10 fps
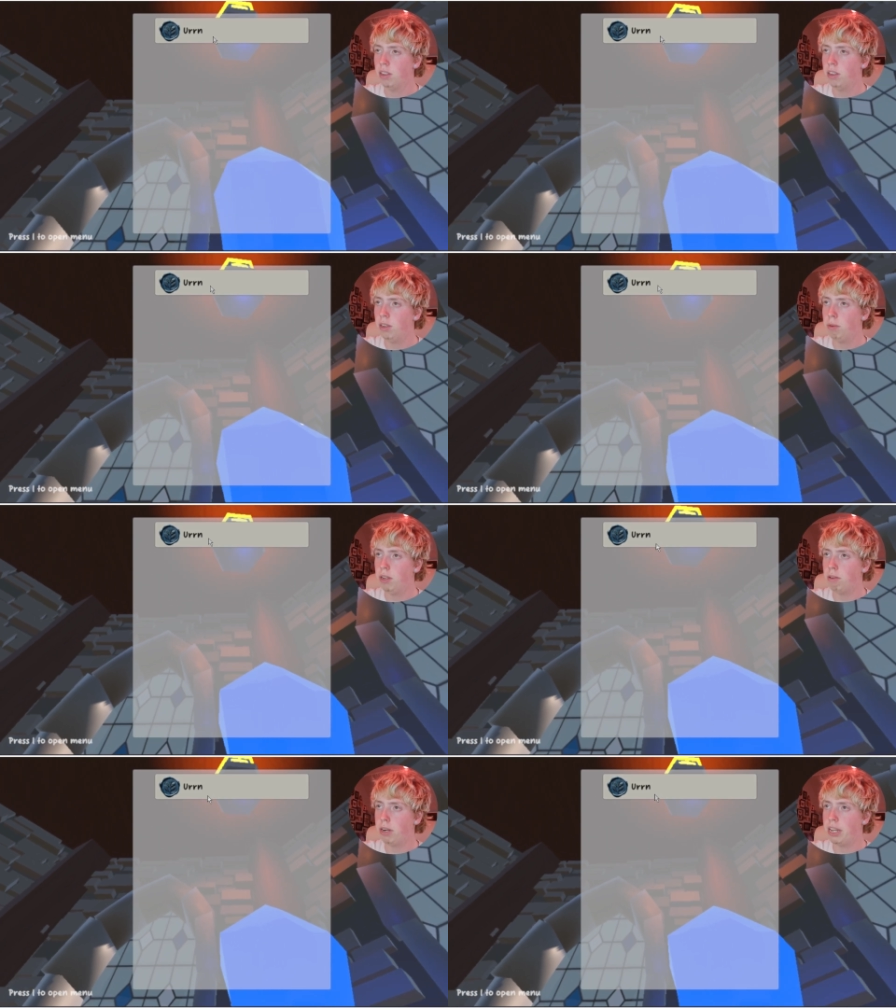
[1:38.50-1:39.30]
Here
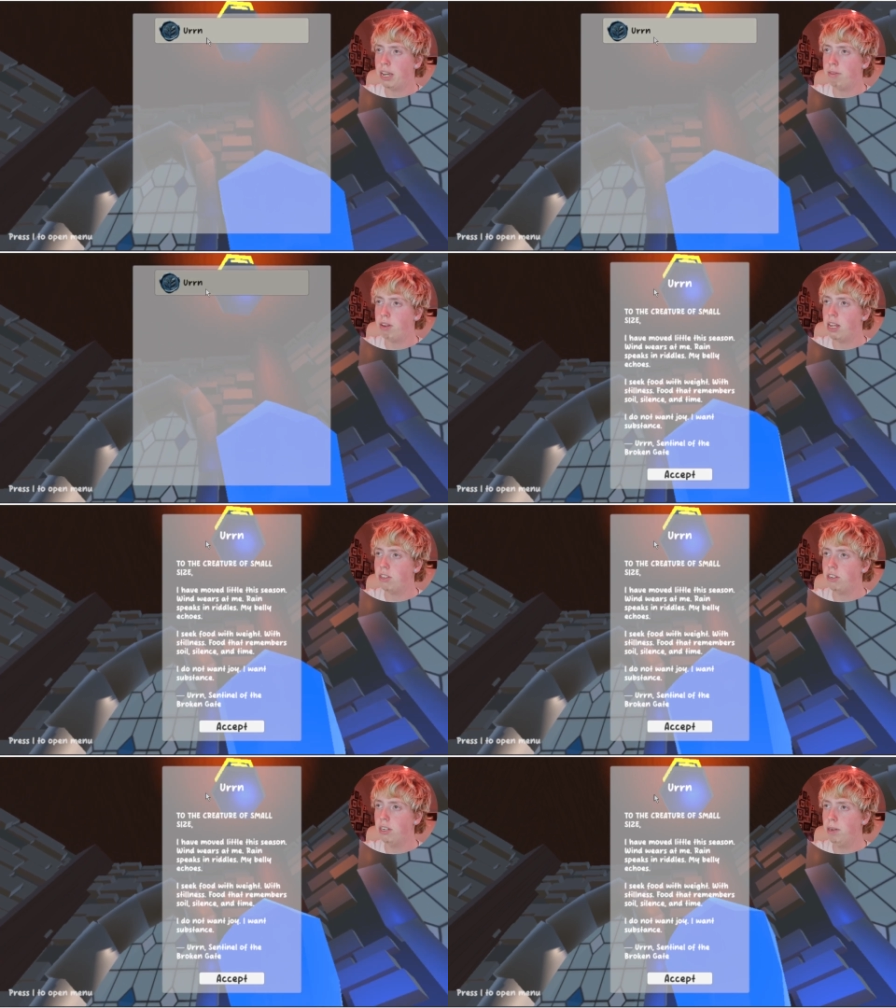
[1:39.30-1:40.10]
we already have a
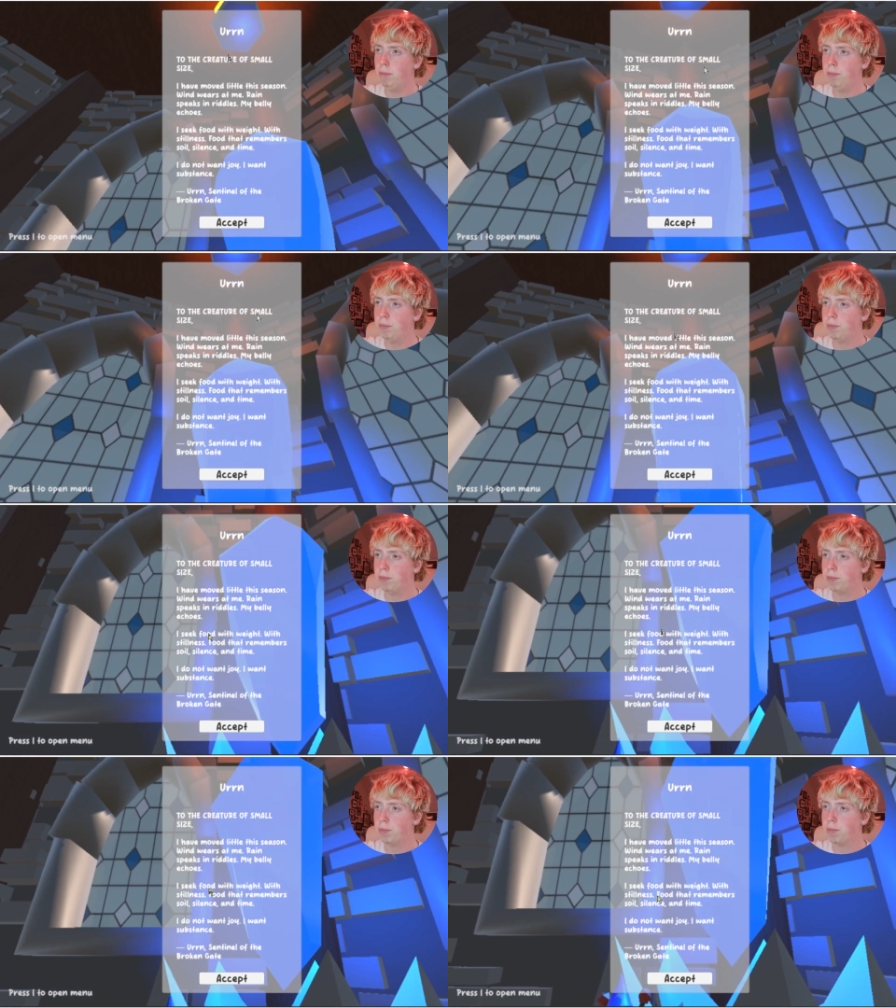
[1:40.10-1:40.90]
letter.
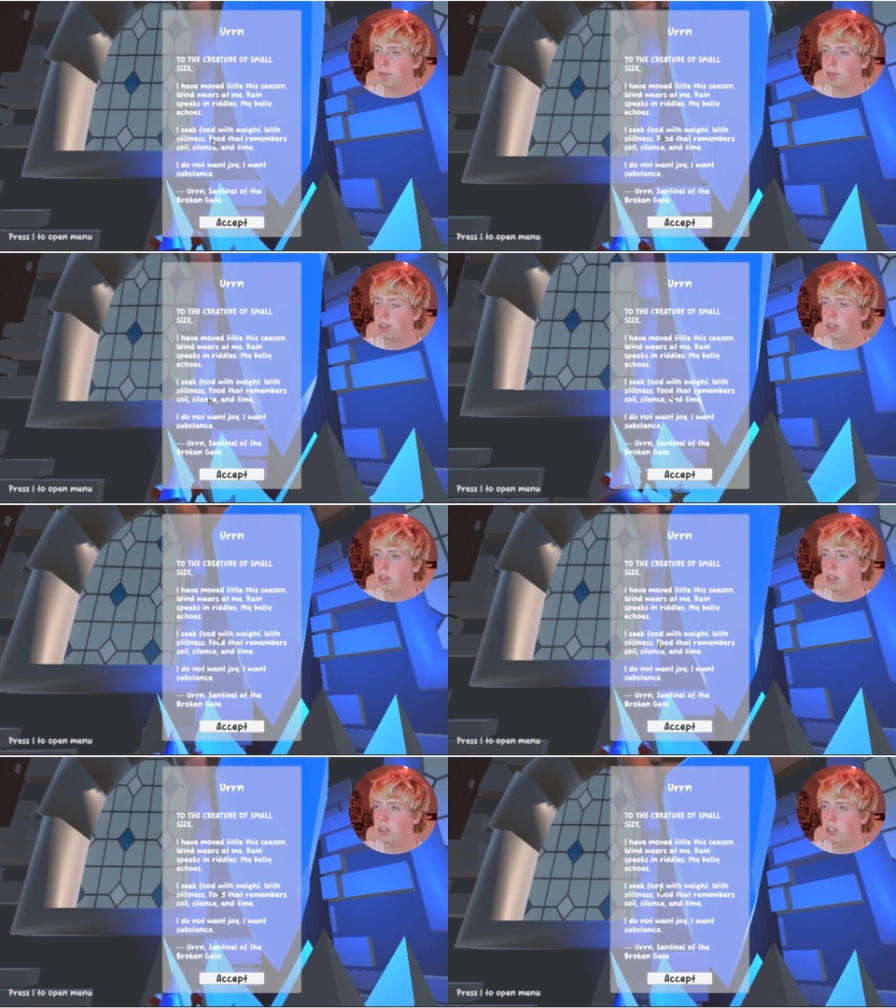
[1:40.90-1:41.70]

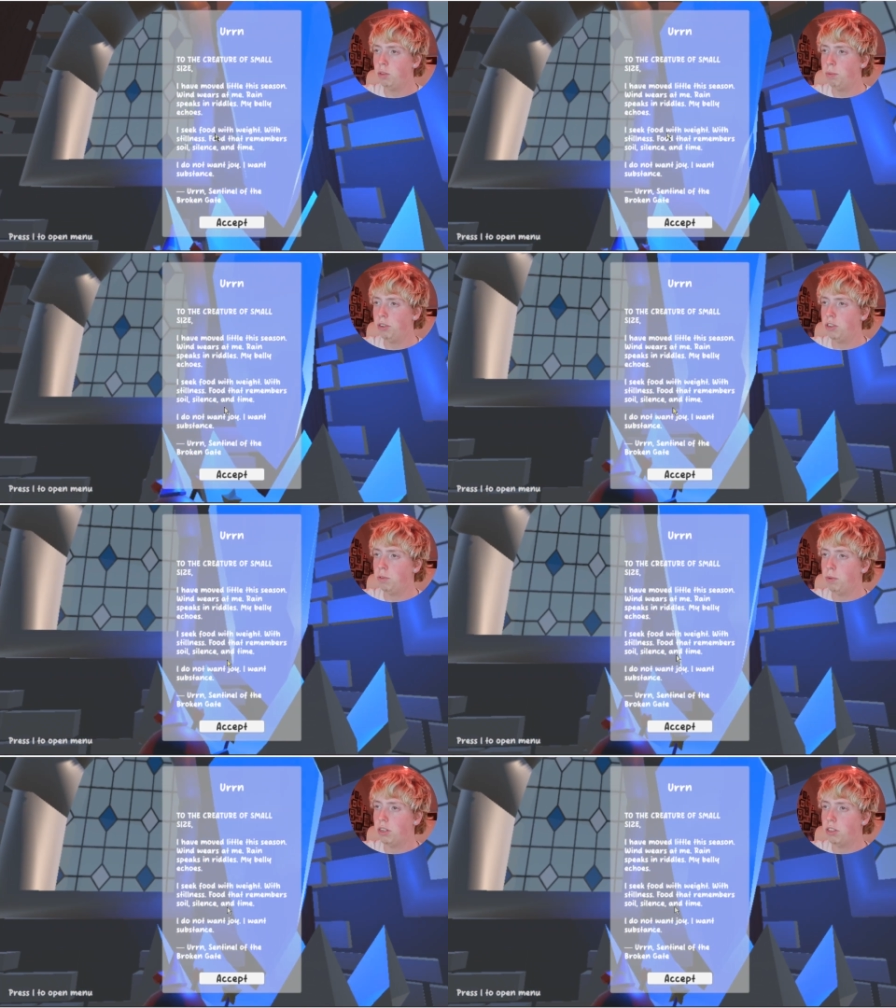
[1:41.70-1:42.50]
This
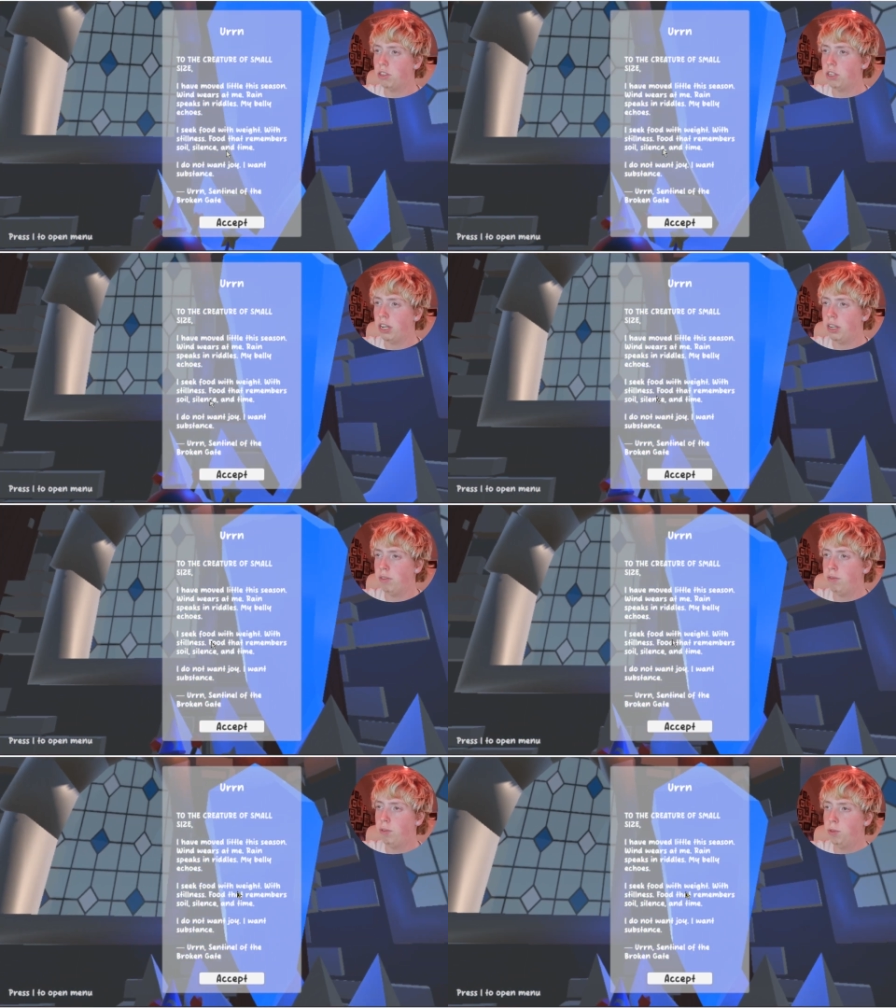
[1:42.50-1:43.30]
person wants
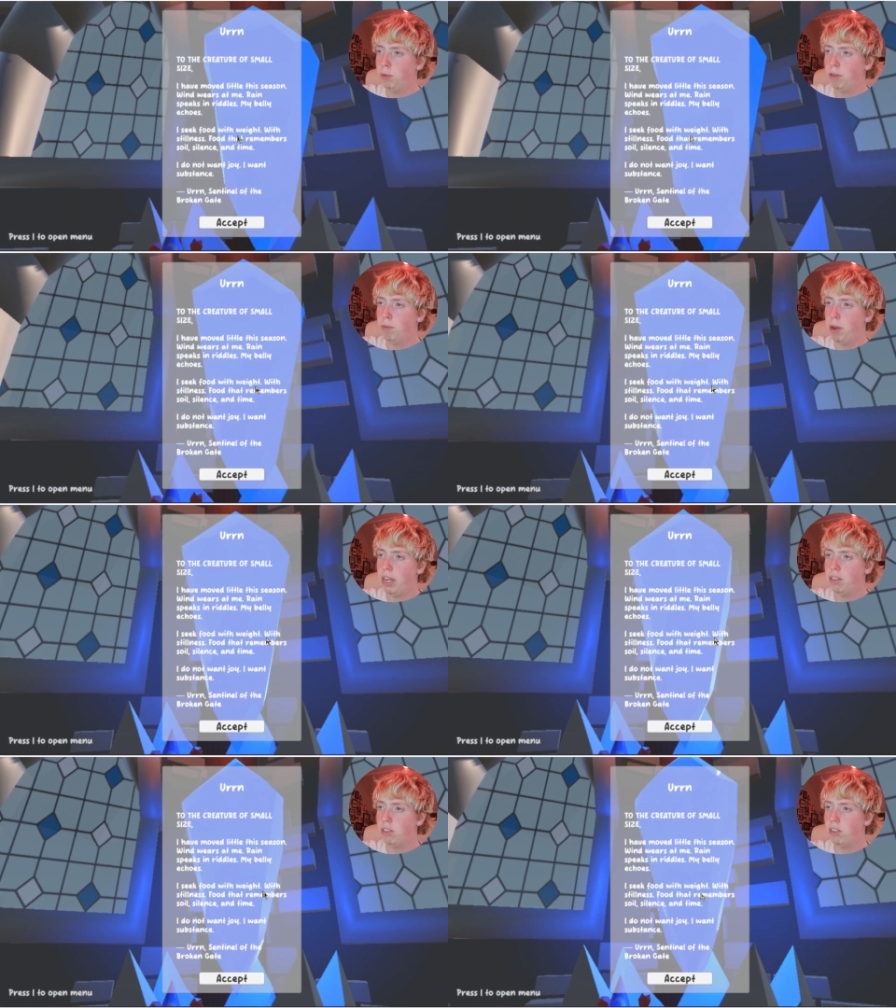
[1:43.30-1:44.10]
food with
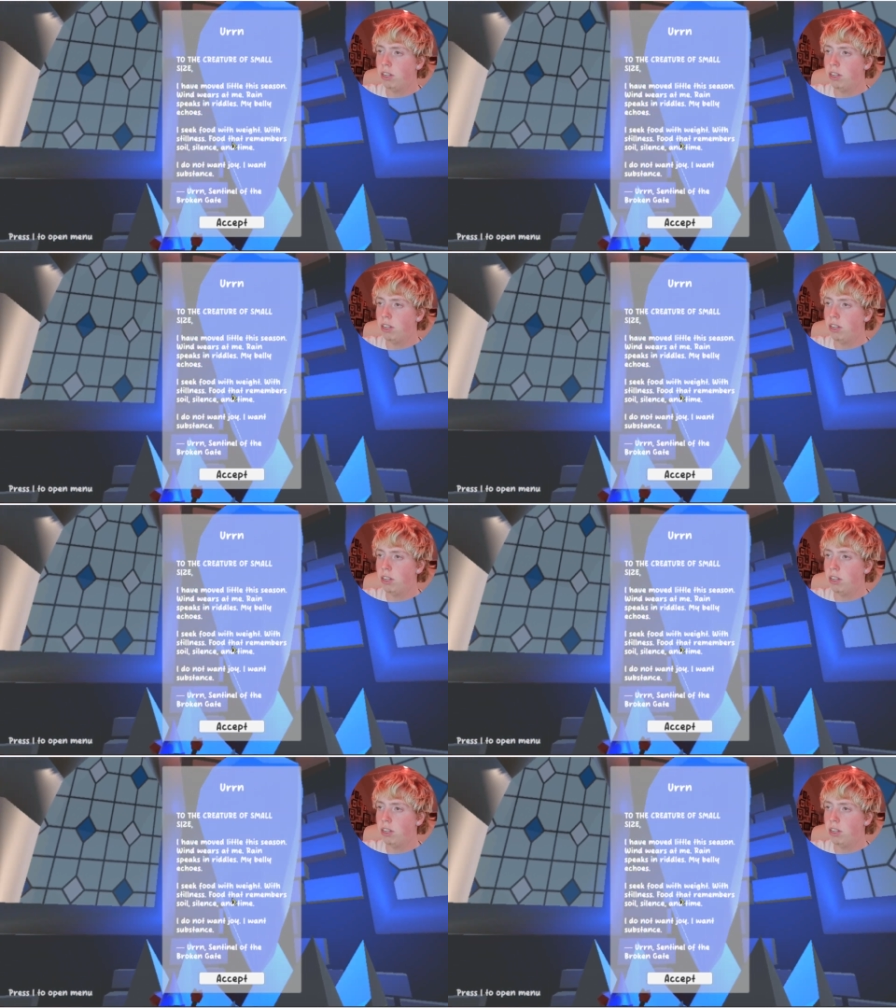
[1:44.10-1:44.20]
weight,